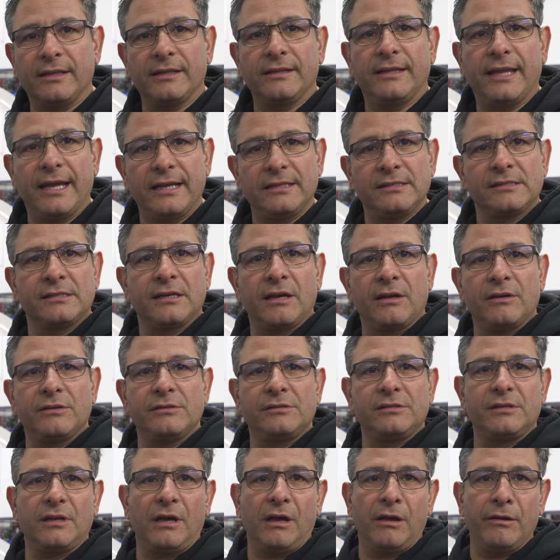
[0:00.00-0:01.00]
the
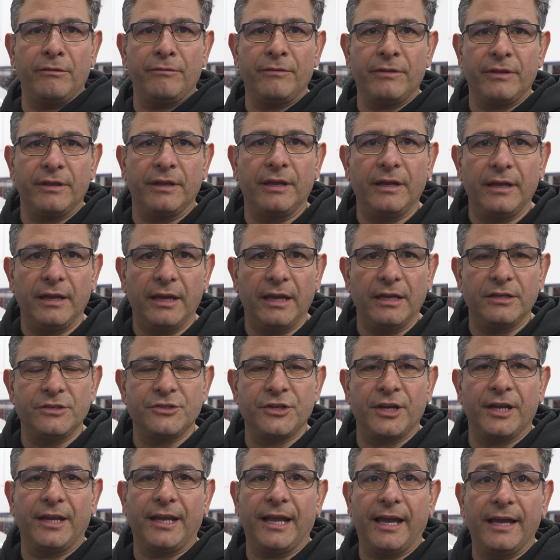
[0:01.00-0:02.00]
Denzos over the
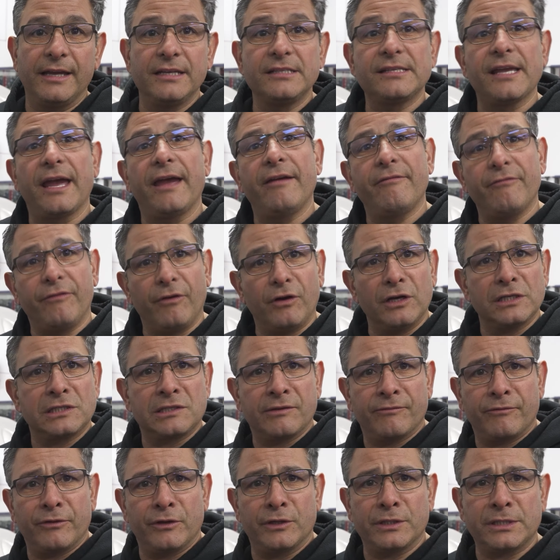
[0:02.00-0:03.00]
NGKs and vice
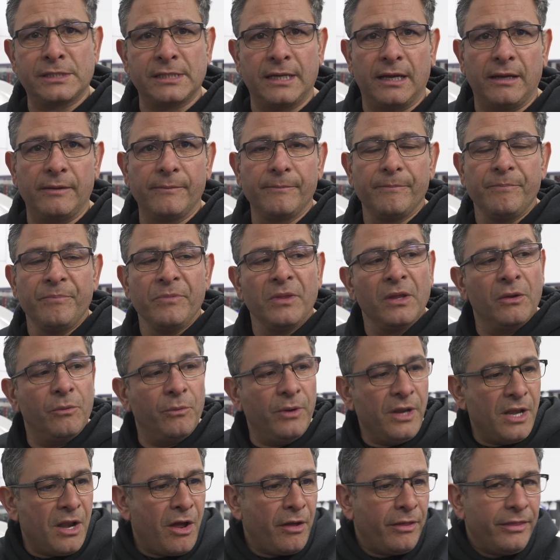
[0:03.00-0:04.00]
versa.
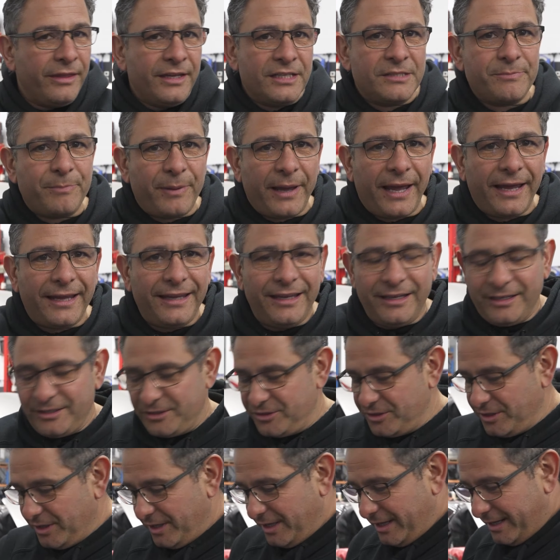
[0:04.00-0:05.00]
We know this
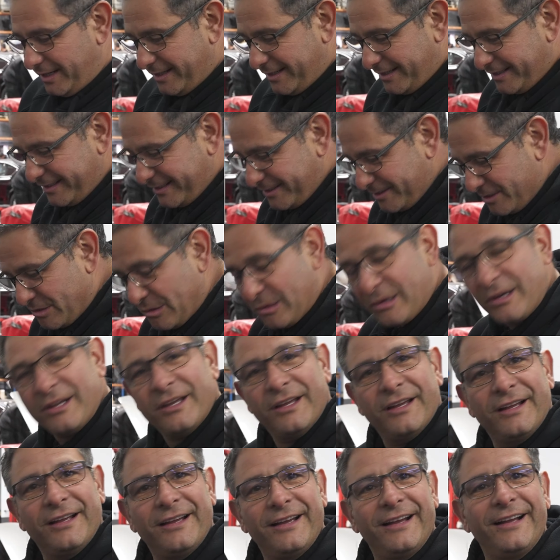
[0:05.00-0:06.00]
package sort
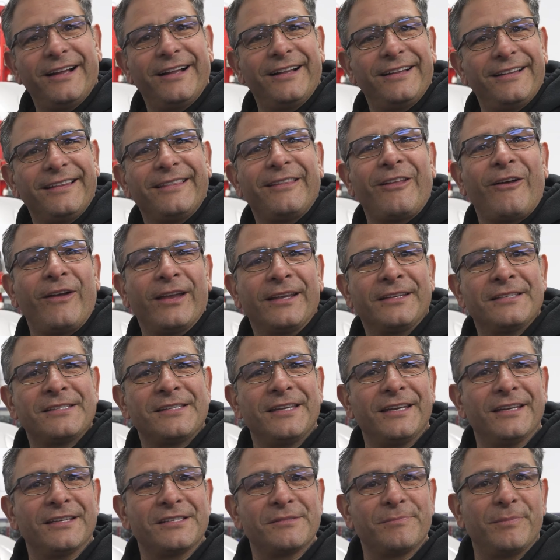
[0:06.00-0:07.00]
of likes
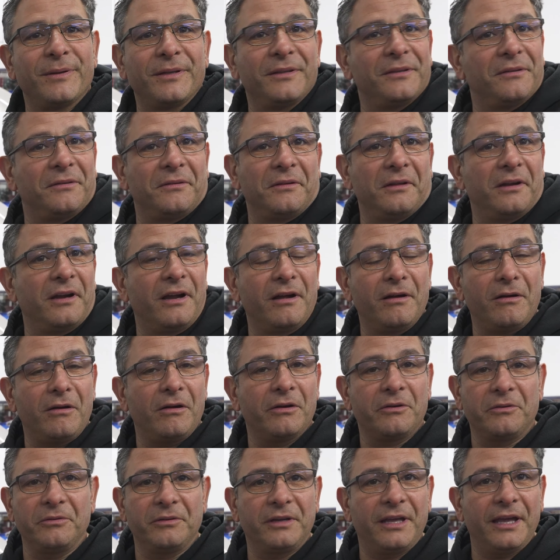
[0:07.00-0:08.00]
this, but you know, I
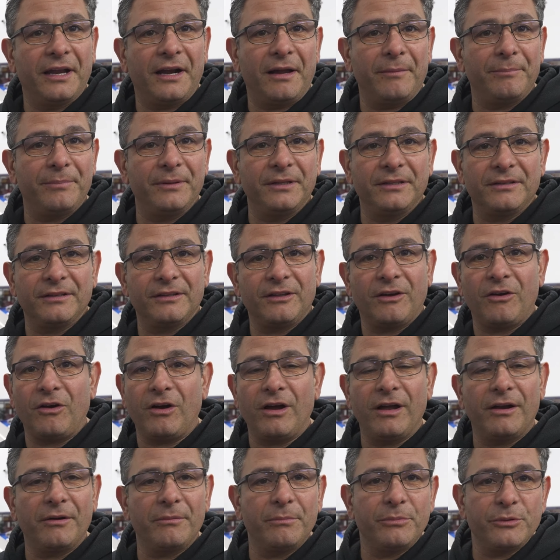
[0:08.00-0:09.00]
could get up into the
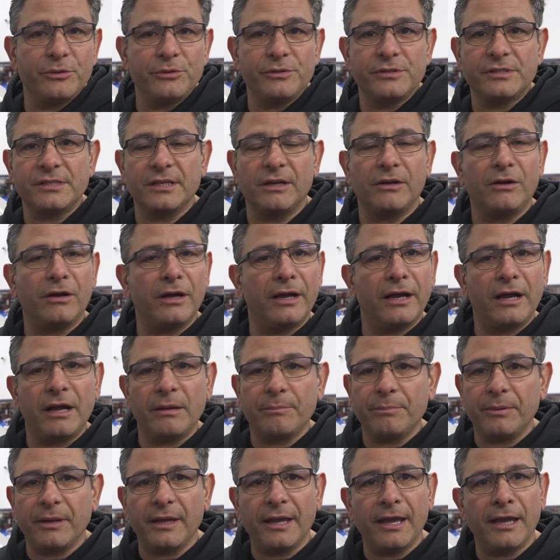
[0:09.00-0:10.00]
higher boost, the higher
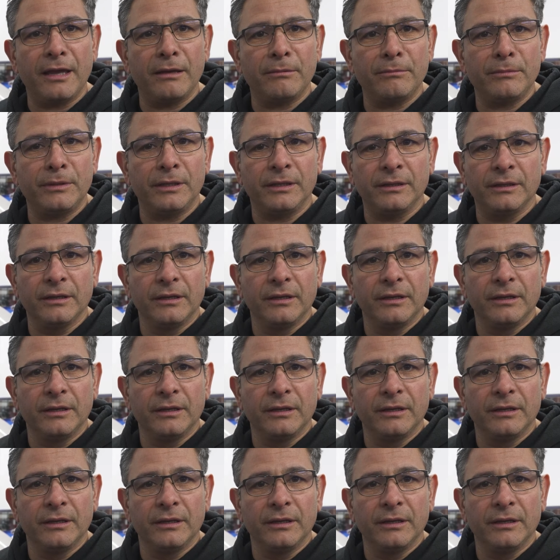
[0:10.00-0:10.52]
RPM and